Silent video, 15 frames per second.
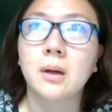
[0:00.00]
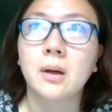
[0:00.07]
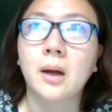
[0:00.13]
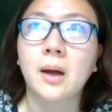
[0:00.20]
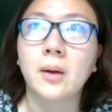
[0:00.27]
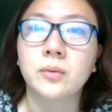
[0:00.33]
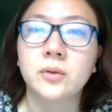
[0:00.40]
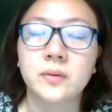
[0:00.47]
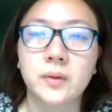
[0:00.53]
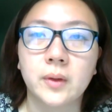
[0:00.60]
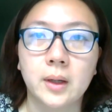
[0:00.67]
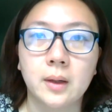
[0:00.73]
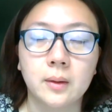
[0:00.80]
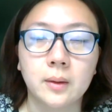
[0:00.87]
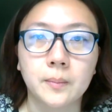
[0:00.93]
I would
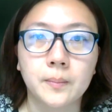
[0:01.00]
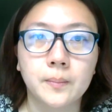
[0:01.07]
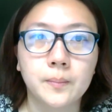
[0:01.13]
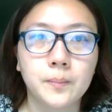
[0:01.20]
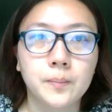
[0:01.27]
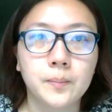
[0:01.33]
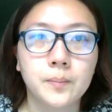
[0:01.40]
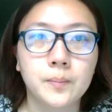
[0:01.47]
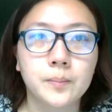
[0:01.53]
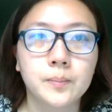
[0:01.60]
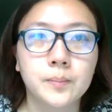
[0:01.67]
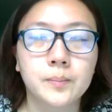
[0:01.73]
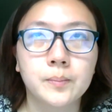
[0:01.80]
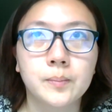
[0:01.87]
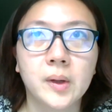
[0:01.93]
say
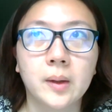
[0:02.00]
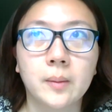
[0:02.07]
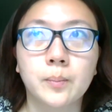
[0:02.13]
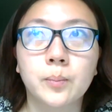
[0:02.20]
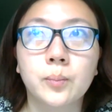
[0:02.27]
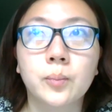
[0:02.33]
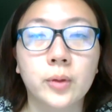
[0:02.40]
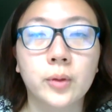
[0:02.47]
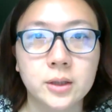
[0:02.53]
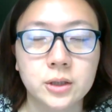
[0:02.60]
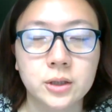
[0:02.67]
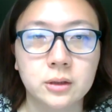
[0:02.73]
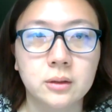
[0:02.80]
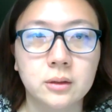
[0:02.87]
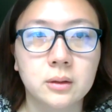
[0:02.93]
a
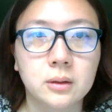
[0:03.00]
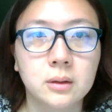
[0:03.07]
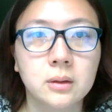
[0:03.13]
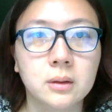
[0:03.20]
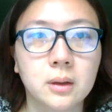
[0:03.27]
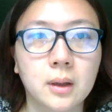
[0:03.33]
pressure.